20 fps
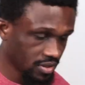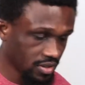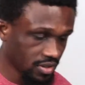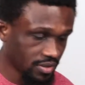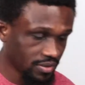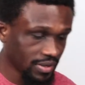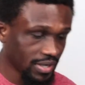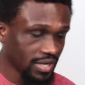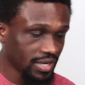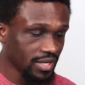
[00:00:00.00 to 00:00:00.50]

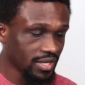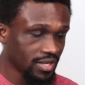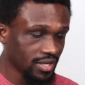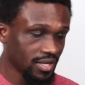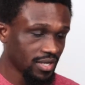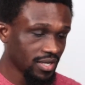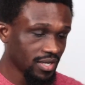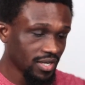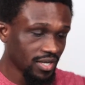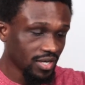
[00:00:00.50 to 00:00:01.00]
Alrighty.
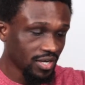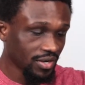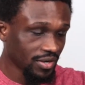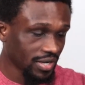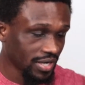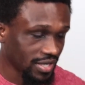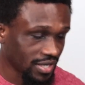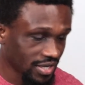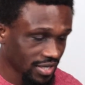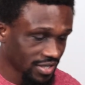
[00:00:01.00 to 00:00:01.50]

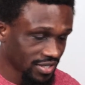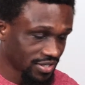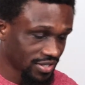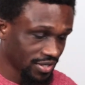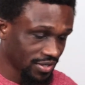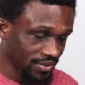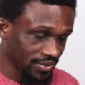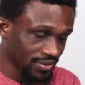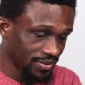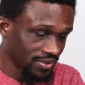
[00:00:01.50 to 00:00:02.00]
Okay,
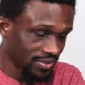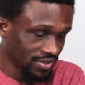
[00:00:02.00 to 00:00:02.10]
so